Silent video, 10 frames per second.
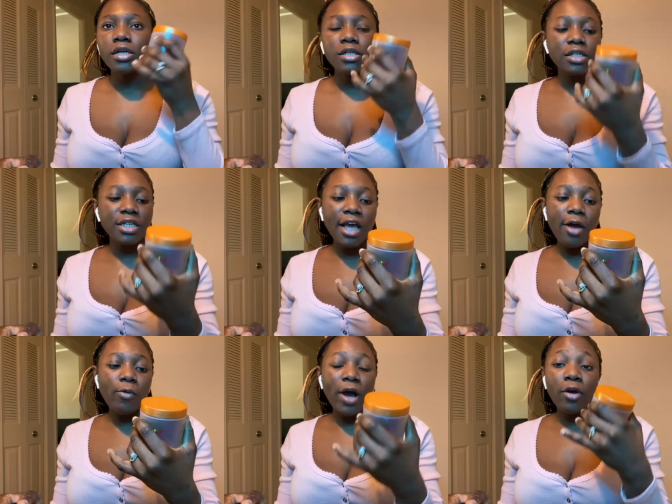
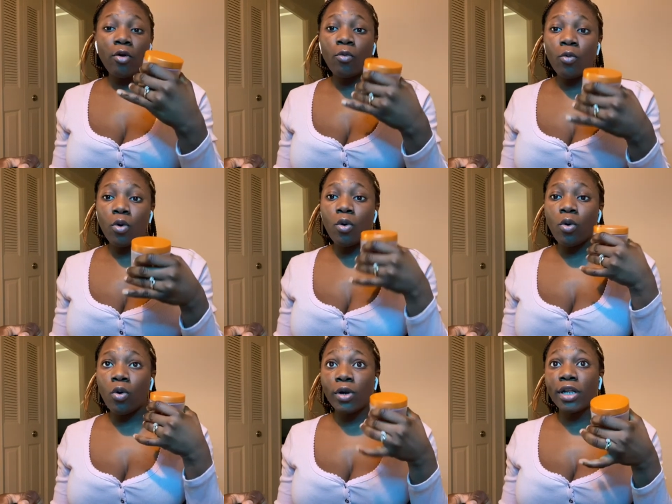DIY raw
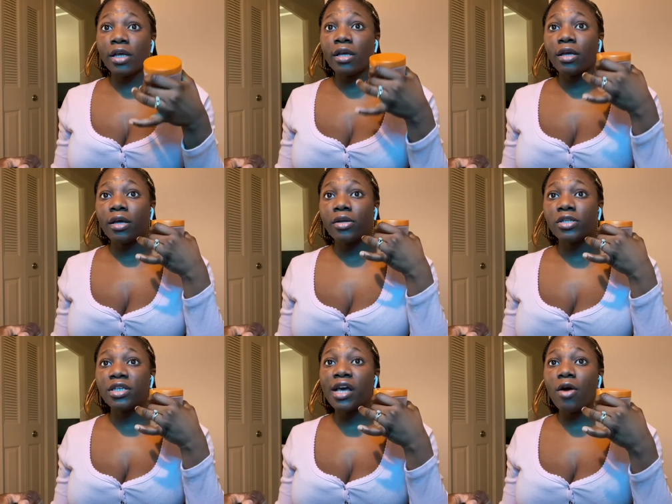honey,
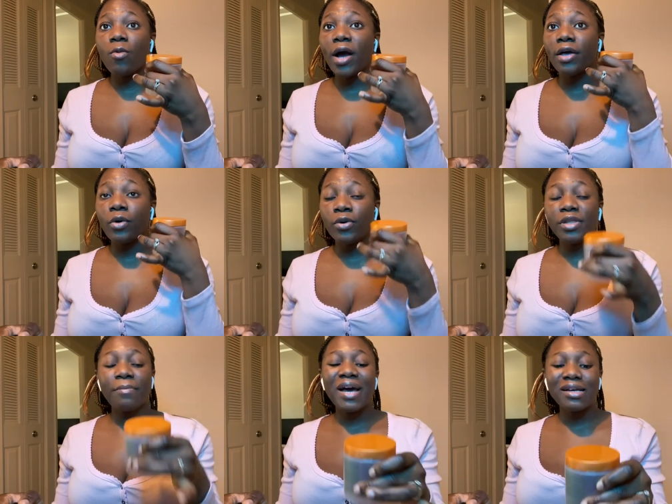DIY
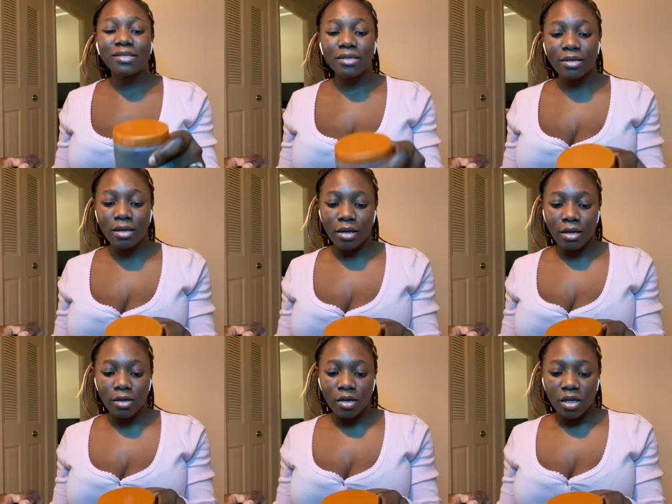honey mask.
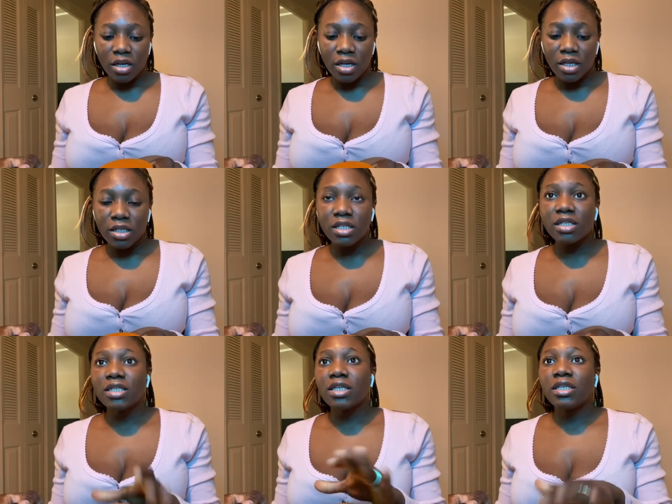
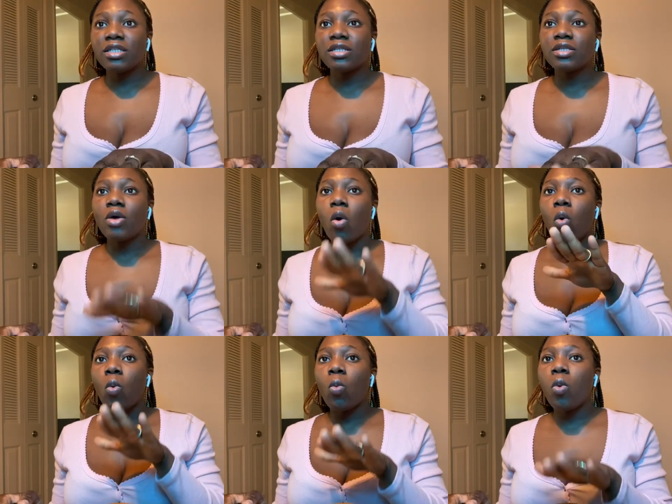This is
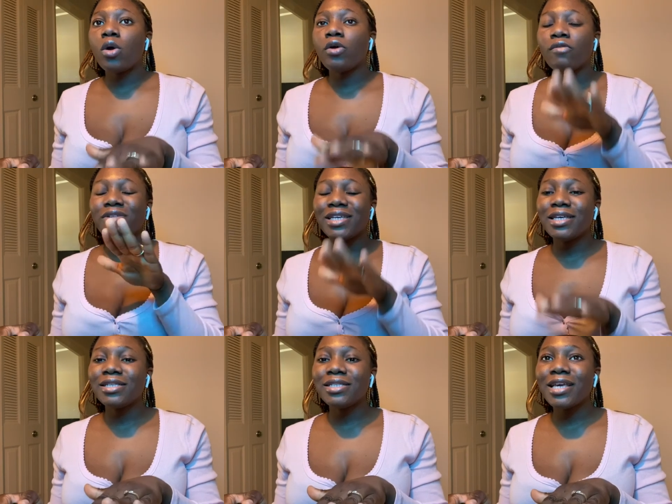one of the
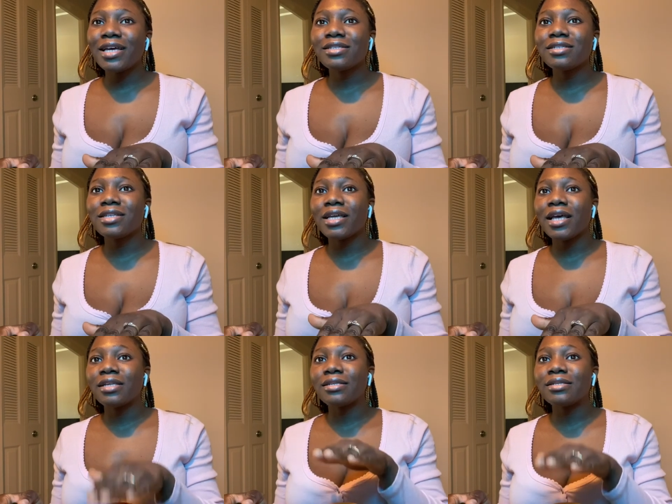easiest
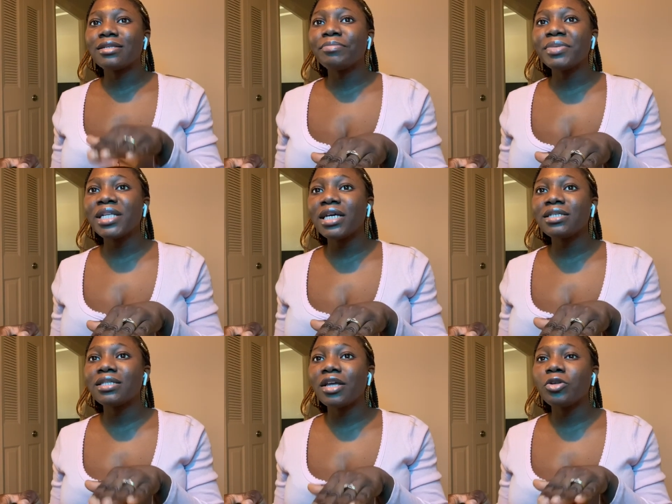and
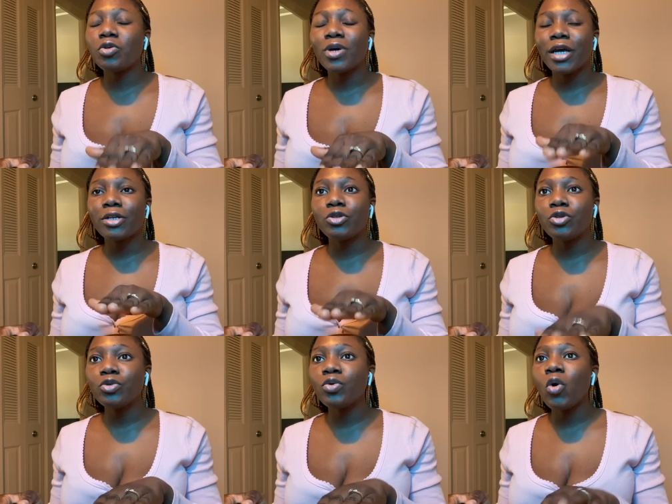simplest thing you can
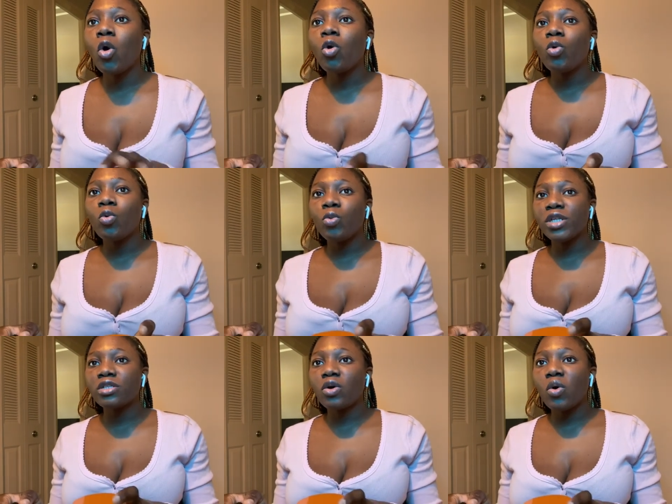do with